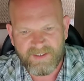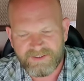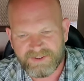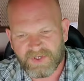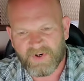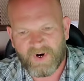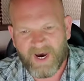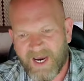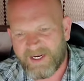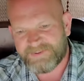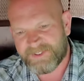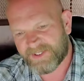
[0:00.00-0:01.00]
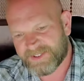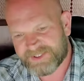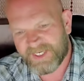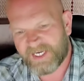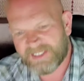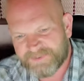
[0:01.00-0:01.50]
So I feel
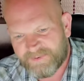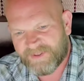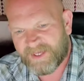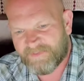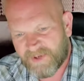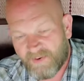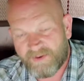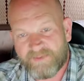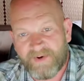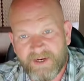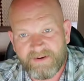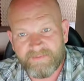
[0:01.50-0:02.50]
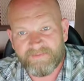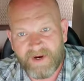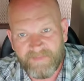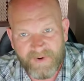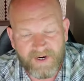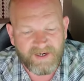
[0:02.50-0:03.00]
safe with them going to my,
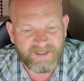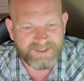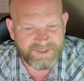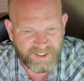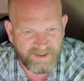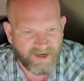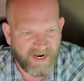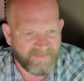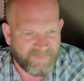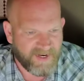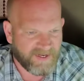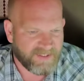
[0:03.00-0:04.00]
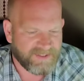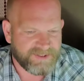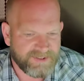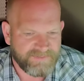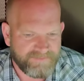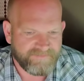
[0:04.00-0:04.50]
my parents, their
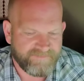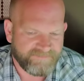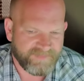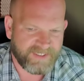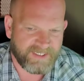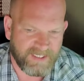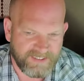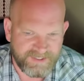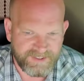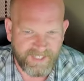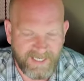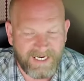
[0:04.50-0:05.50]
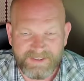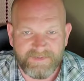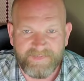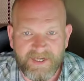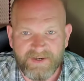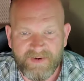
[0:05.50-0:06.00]
grandparents, because they
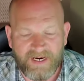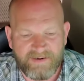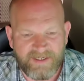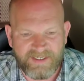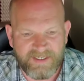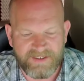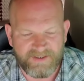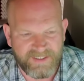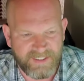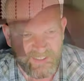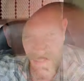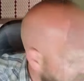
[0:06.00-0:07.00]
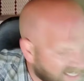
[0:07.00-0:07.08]
haven't been around any other kids.